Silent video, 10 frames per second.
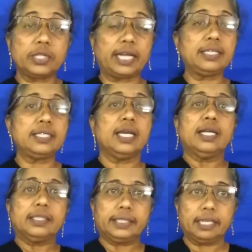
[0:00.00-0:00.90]
That is,
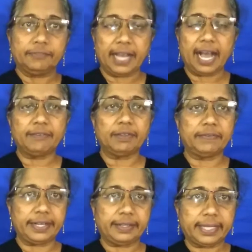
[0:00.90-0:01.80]
if they have a
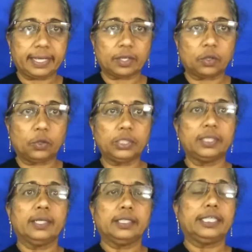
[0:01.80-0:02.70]
very thick
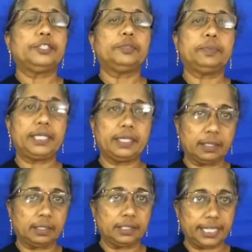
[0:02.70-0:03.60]
coat, they should be
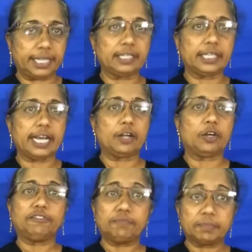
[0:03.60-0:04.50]
taken care
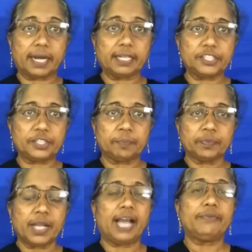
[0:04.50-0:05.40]
of, brushed,
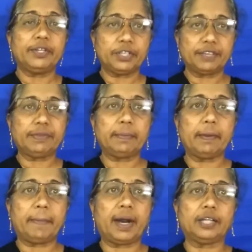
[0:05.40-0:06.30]
and when you give them
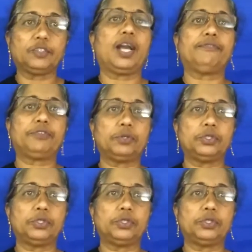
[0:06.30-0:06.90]
a bath, you have to